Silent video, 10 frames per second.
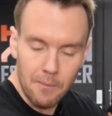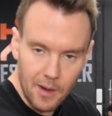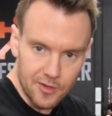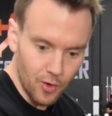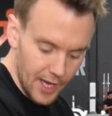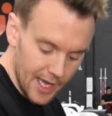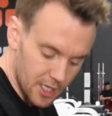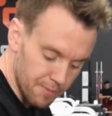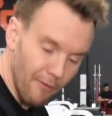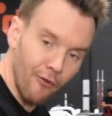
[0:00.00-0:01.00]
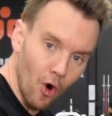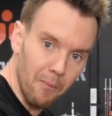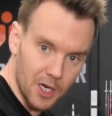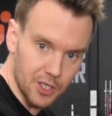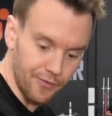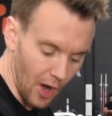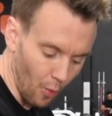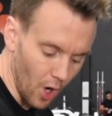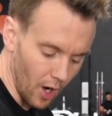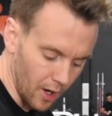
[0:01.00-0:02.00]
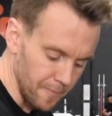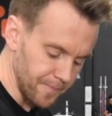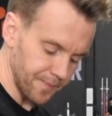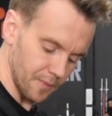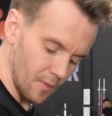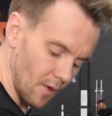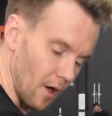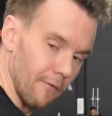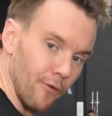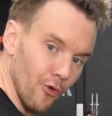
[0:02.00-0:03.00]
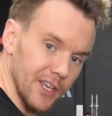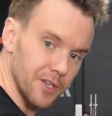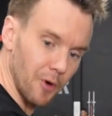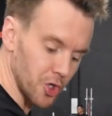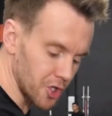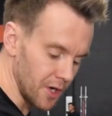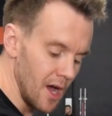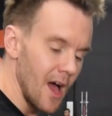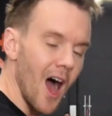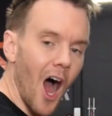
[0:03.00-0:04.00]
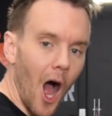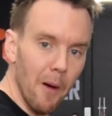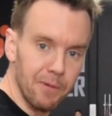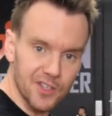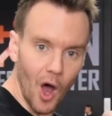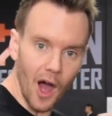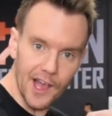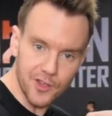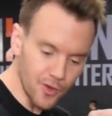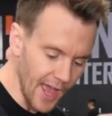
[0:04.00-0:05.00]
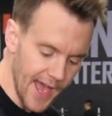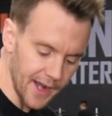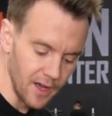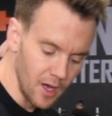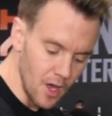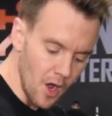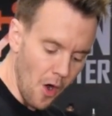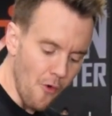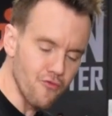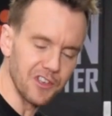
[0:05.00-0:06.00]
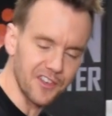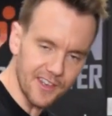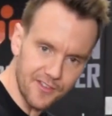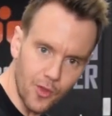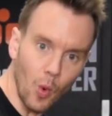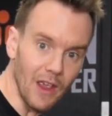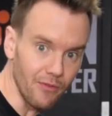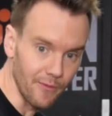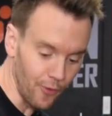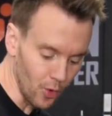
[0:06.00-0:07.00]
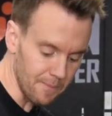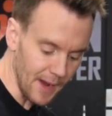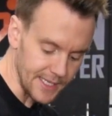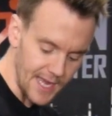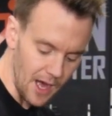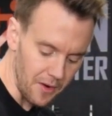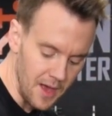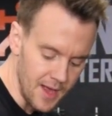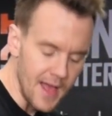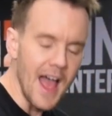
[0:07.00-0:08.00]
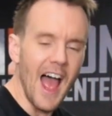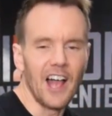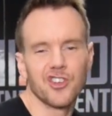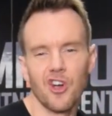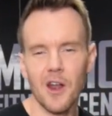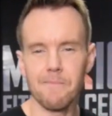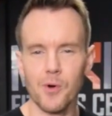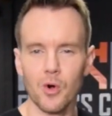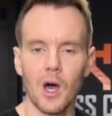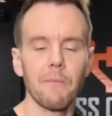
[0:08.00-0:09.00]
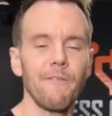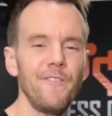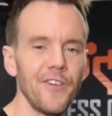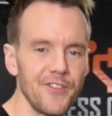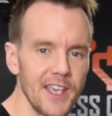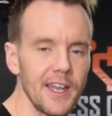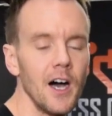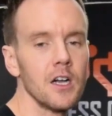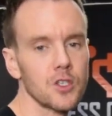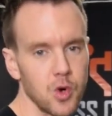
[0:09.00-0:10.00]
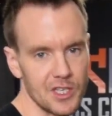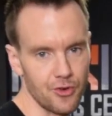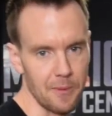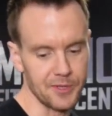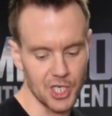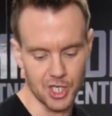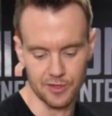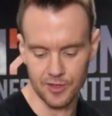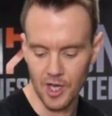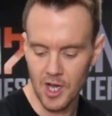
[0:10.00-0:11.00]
muscle here to perform much of that work. Full range of motion, up as high as you can, resist the weight from falling back down, and try and build up 15, 20 repetitions.